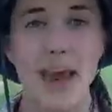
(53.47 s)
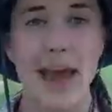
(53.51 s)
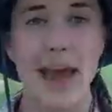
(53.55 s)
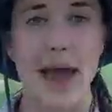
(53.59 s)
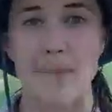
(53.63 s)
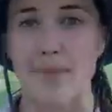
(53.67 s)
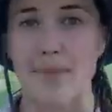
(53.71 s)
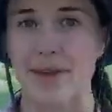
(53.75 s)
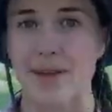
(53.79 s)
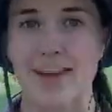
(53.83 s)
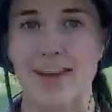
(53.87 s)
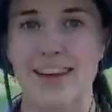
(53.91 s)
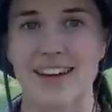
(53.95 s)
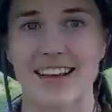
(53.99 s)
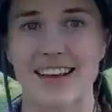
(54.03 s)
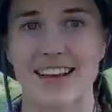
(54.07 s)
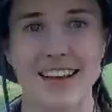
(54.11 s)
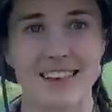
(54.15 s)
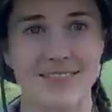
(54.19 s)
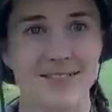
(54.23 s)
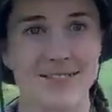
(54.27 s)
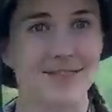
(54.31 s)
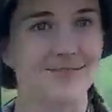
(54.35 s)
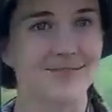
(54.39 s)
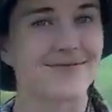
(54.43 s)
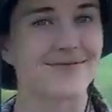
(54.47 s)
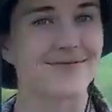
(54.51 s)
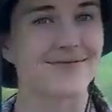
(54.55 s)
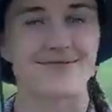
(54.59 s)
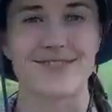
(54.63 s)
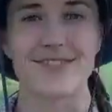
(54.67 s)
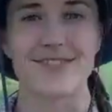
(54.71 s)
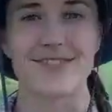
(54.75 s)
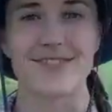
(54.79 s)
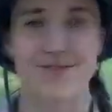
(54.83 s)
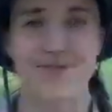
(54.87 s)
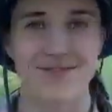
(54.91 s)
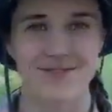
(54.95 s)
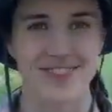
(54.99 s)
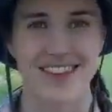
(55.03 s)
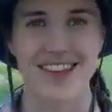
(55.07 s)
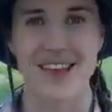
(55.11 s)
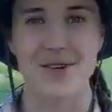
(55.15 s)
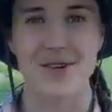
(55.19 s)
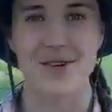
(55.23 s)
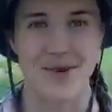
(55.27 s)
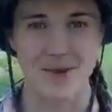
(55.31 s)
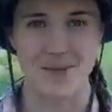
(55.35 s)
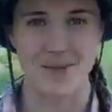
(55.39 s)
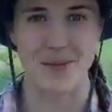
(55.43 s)
would happen if
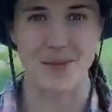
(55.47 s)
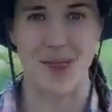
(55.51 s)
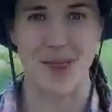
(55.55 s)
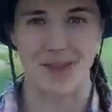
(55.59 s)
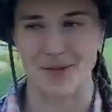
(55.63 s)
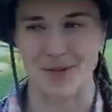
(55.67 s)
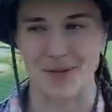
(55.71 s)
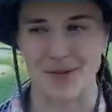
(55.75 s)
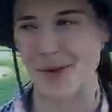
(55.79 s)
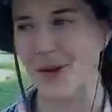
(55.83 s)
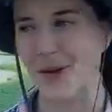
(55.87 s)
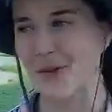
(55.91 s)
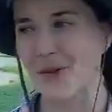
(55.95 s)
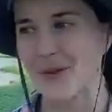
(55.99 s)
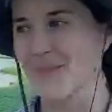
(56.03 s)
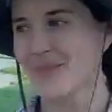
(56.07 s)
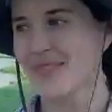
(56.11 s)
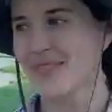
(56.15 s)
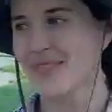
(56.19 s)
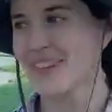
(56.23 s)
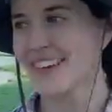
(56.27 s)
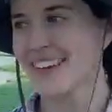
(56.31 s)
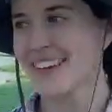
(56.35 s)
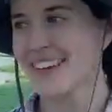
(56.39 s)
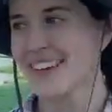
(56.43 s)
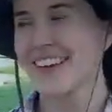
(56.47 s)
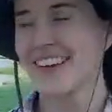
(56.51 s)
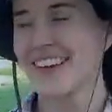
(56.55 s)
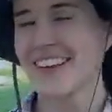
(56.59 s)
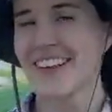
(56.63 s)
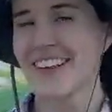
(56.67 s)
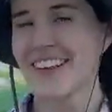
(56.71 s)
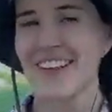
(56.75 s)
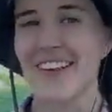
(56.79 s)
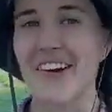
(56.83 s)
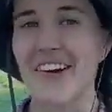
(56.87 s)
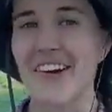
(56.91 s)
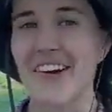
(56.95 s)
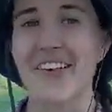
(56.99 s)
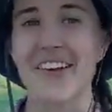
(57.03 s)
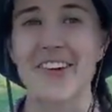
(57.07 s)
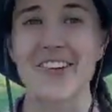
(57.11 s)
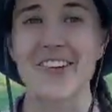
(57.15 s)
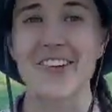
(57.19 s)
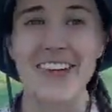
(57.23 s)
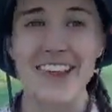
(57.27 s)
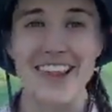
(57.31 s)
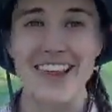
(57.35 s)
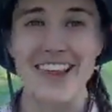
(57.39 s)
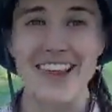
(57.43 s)
it was possible. So the
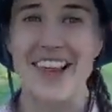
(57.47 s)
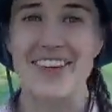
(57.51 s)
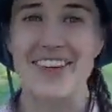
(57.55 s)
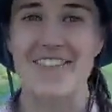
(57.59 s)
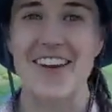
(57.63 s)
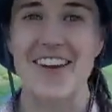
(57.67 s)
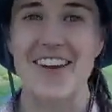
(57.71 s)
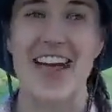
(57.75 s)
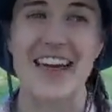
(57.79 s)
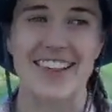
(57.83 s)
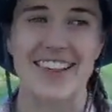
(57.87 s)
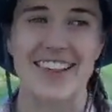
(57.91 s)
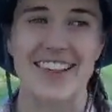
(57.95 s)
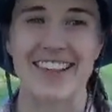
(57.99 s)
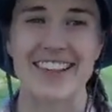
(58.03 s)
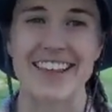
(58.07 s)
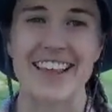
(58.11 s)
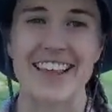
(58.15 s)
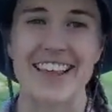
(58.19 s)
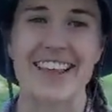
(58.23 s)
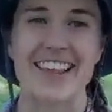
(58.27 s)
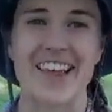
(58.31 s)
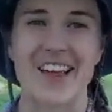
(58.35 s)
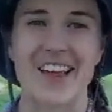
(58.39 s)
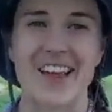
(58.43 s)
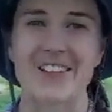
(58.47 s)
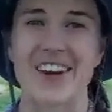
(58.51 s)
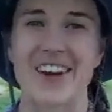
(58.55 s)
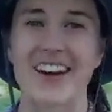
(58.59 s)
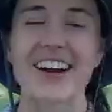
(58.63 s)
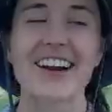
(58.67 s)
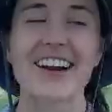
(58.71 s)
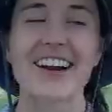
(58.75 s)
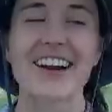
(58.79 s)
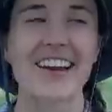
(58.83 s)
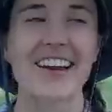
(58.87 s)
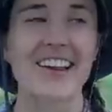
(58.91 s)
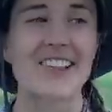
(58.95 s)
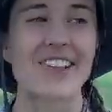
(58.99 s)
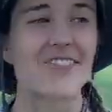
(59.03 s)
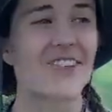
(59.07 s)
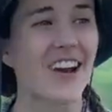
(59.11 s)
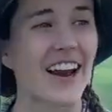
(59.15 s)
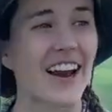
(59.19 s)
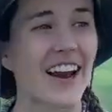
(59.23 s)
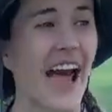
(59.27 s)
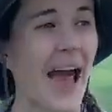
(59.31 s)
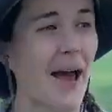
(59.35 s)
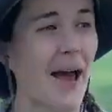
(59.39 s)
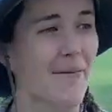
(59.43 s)
question I'm asking this summer is,
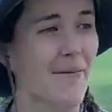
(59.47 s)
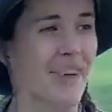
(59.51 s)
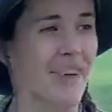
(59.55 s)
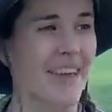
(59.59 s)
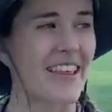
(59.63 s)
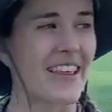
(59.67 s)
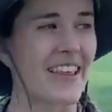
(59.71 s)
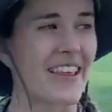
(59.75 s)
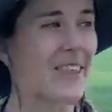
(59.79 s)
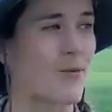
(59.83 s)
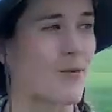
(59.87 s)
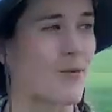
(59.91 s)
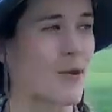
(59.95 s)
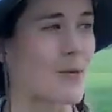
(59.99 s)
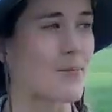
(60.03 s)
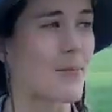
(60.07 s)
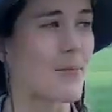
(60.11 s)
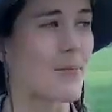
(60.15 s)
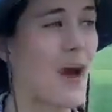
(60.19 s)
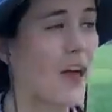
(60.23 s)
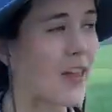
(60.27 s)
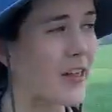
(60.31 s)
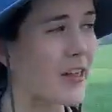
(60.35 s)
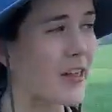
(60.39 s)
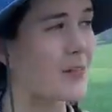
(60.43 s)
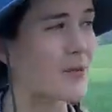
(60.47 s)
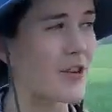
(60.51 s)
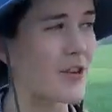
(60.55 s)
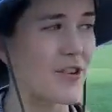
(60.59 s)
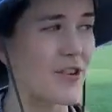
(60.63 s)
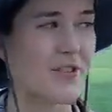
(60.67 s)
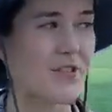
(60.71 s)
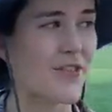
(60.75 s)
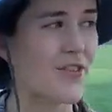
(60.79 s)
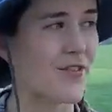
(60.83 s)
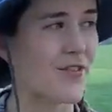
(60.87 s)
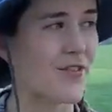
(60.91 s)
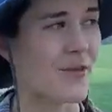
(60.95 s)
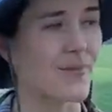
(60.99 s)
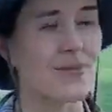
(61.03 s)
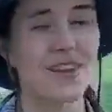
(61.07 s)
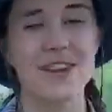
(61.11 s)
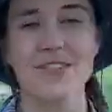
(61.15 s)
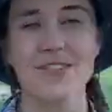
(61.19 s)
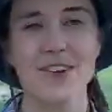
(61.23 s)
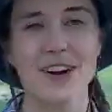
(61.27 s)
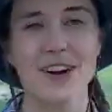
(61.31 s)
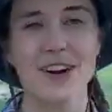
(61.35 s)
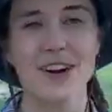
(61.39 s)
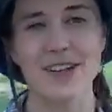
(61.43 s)
what happens when pollen moves from
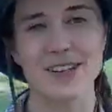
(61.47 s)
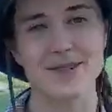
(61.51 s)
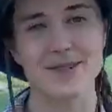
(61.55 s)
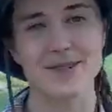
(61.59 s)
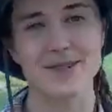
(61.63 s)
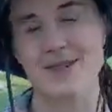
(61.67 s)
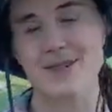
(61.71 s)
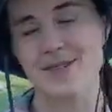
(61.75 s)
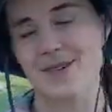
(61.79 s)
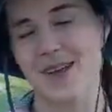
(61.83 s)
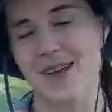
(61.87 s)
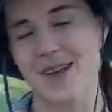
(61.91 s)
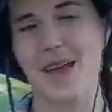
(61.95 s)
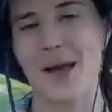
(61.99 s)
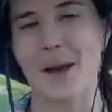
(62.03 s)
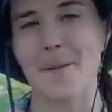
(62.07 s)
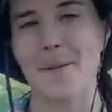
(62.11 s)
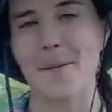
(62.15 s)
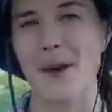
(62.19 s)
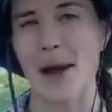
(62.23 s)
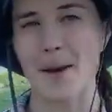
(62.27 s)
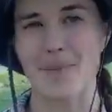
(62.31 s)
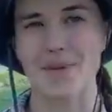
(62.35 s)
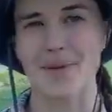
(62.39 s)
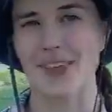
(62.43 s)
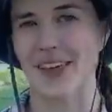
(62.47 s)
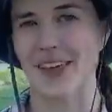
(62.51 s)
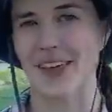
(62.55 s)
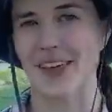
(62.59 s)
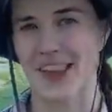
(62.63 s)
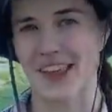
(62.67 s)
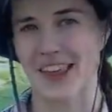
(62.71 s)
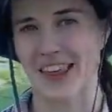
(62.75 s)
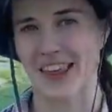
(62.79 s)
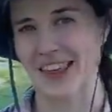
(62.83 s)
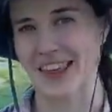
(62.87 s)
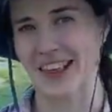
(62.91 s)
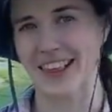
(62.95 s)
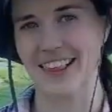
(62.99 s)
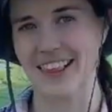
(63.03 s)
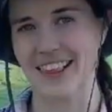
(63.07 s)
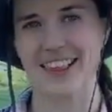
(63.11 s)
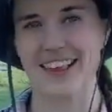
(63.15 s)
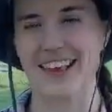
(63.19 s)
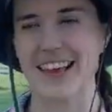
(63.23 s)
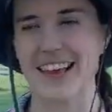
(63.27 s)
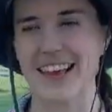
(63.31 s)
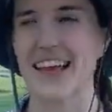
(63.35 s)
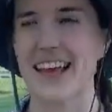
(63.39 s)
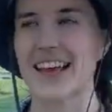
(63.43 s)
different
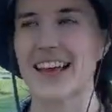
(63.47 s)
populations